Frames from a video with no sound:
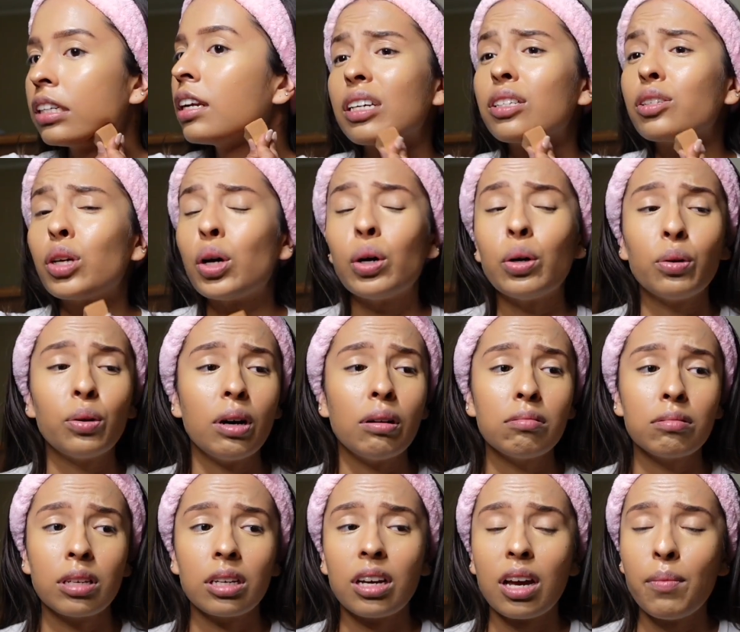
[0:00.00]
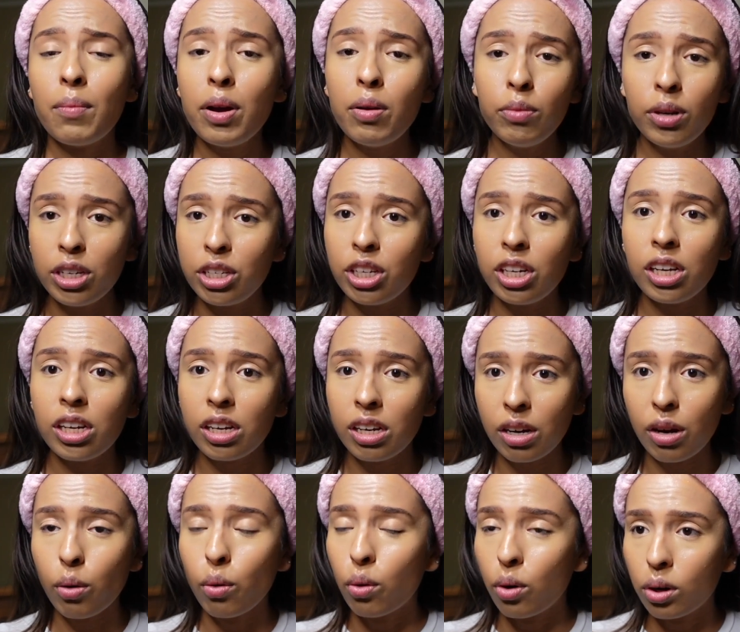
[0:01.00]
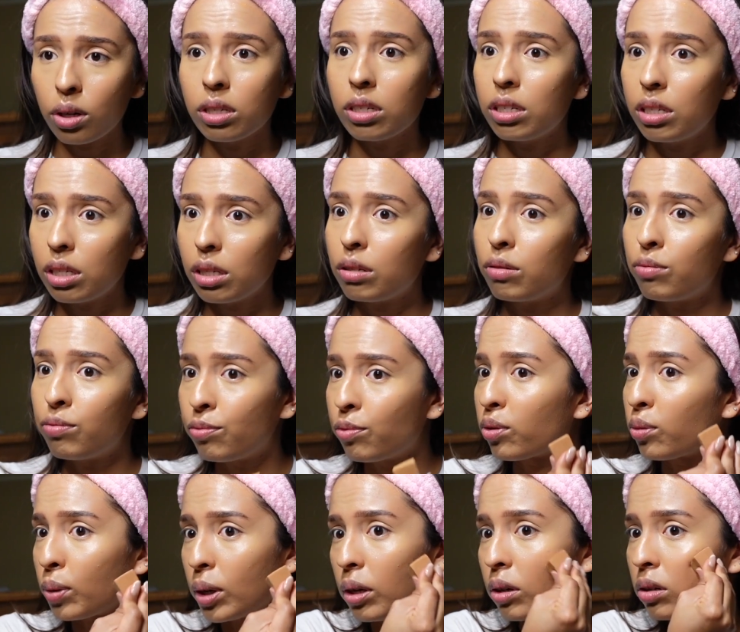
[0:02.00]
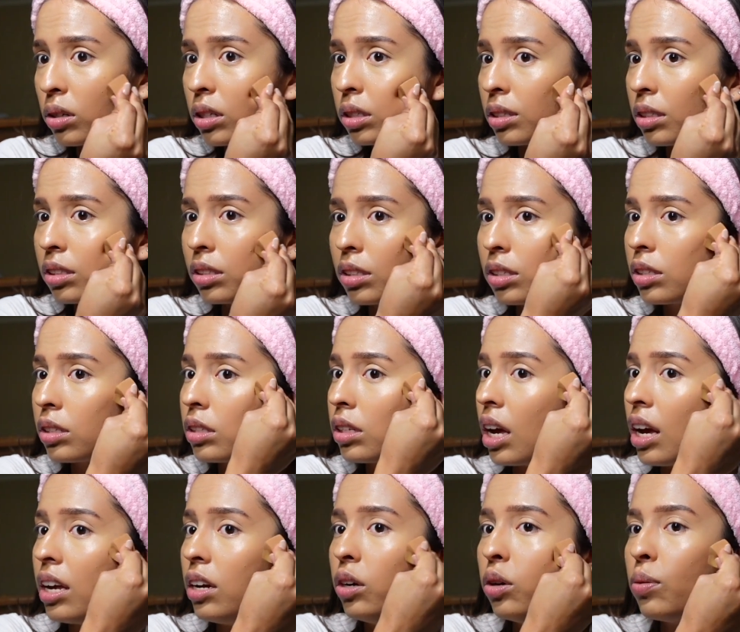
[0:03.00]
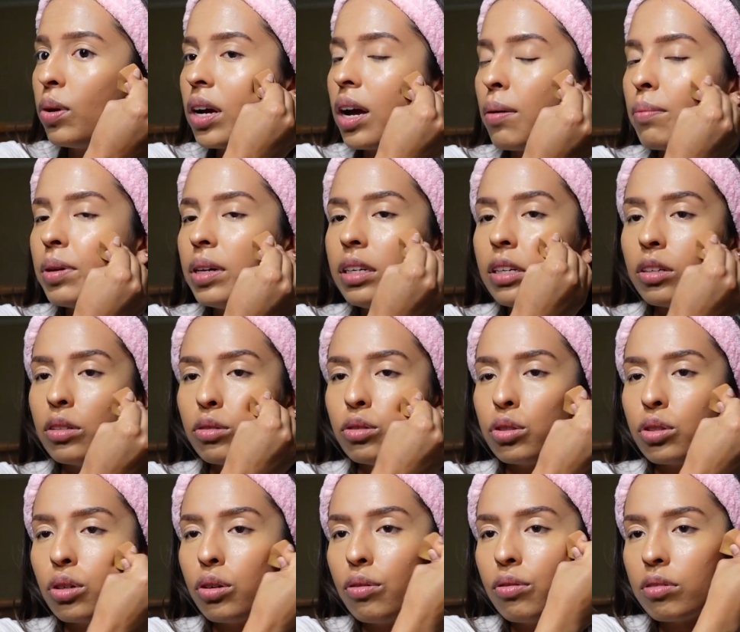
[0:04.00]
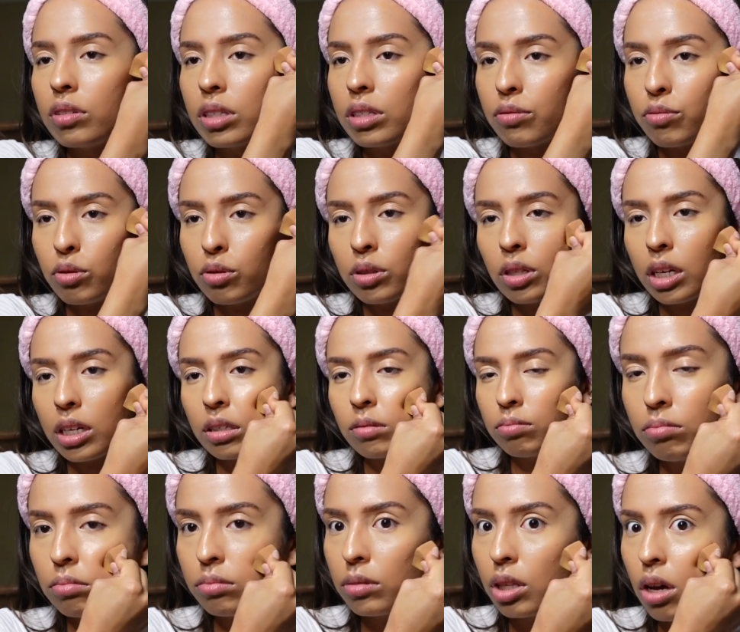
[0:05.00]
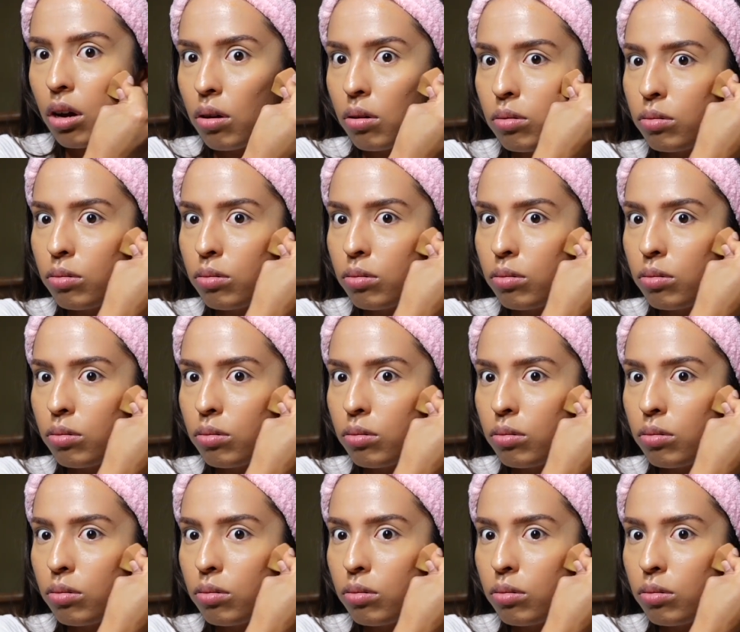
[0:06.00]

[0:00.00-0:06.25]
Like, so I was like, am I reaching or is this for real? Because ain't no way I'm being delusional over this fool. Like, no.